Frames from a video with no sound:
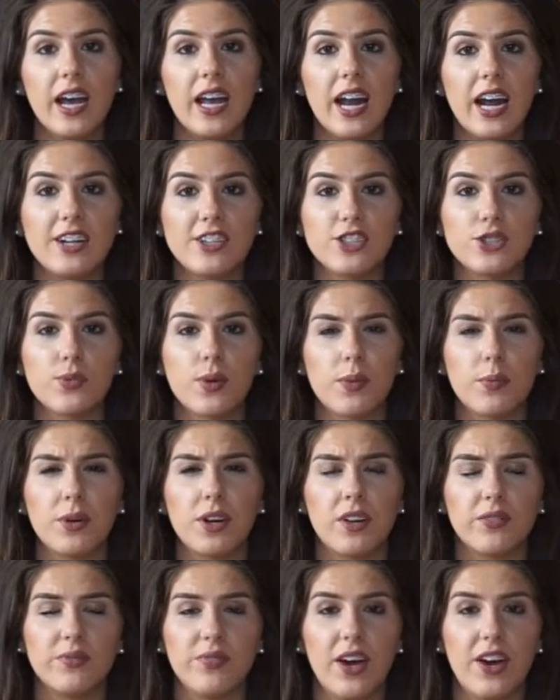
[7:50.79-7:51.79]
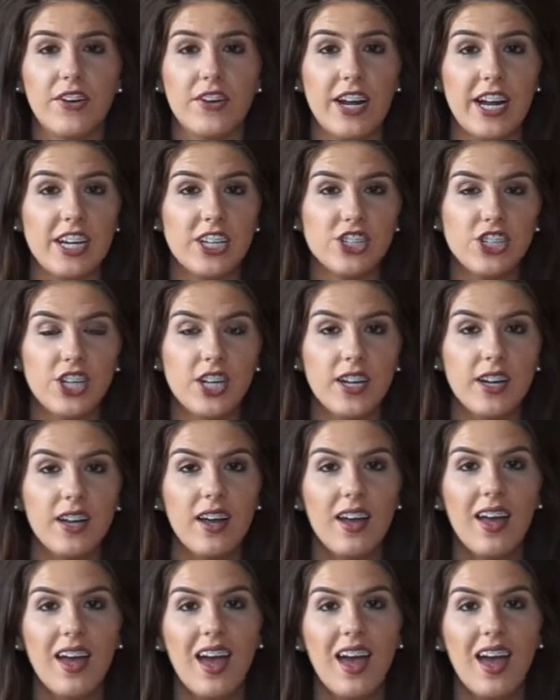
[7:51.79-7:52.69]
and I just want to put on foundation.